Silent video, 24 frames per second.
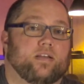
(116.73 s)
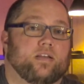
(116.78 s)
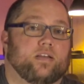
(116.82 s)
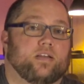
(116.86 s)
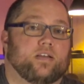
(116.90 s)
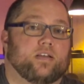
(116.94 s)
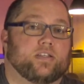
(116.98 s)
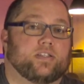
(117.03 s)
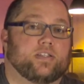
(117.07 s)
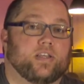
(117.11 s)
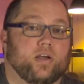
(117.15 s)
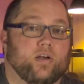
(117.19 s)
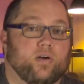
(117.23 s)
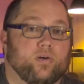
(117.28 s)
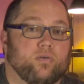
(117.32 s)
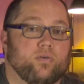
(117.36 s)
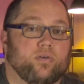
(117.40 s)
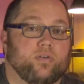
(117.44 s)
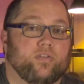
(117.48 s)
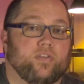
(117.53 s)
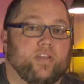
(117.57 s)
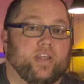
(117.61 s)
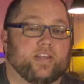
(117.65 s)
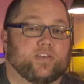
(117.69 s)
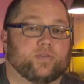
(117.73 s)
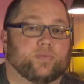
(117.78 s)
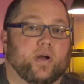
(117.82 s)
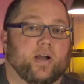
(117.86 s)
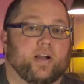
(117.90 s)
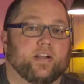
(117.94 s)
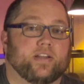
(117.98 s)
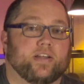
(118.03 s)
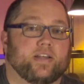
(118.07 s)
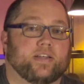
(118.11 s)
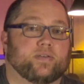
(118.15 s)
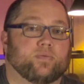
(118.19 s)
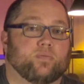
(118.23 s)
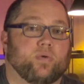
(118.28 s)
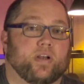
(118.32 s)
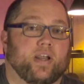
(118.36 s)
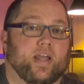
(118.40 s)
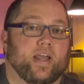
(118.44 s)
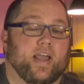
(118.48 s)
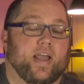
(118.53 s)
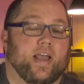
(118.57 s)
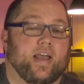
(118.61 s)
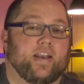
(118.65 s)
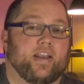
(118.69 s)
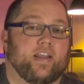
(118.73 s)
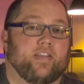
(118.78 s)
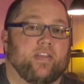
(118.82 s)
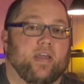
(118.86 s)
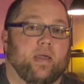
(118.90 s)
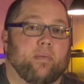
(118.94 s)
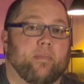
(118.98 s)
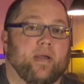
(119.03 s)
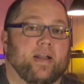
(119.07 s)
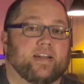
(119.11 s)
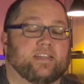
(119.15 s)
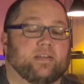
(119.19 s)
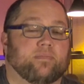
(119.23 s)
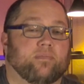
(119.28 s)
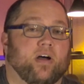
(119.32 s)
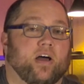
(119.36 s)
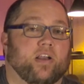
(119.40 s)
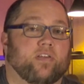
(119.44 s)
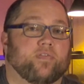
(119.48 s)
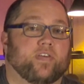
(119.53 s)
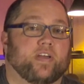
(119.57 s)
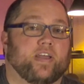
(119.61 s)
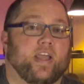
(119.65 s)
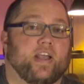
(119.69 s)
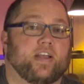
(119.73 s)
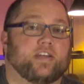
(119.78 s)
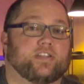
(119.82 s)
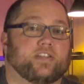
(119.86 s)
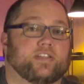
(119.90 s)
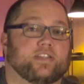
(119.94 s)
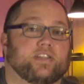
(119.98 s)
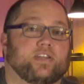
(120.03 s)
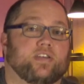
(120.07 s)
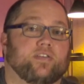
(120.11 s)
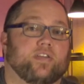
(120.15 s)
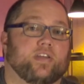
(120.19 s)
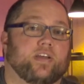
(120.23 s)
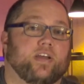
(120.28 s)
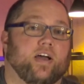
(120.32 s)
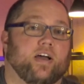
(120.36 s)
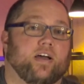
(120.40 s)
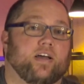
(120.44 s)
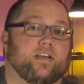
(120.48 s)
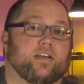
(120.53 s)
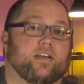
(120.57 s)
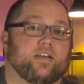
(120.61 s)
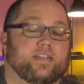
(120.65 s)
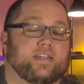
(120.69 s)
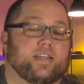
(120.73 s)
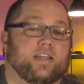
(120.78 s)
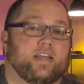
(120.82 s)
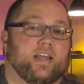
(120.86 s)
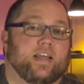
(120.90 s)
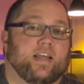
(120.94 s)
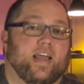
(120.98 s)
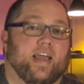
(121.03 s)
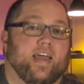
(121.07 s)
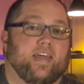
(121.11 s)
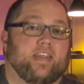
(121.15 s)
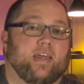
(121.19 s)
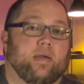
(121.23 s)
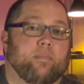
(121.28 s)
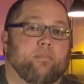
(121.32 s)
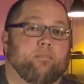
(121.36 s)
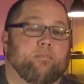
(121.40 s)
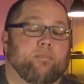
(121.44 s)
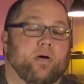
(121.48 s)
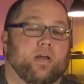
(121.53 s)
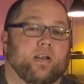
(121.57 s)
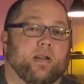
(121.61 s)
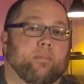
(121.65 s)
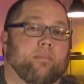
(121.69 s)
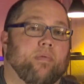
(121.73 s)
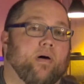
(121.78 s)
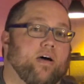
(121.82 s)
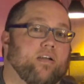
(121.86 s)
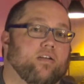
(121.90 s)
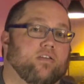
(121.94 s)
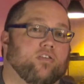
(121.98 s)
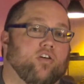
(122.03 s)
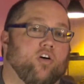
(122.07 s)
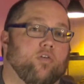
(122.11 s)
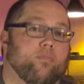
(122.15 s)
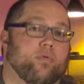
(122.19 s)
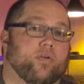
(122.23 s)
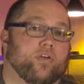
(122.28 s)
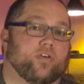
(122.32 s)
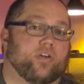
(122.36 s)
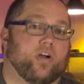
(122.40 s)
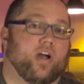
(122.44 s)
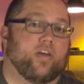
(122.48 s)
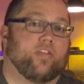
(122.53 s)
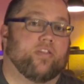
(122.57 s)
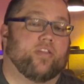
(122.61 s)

So the Israelis went ahead and they made some modifications to the gun, and they put a bottle opener on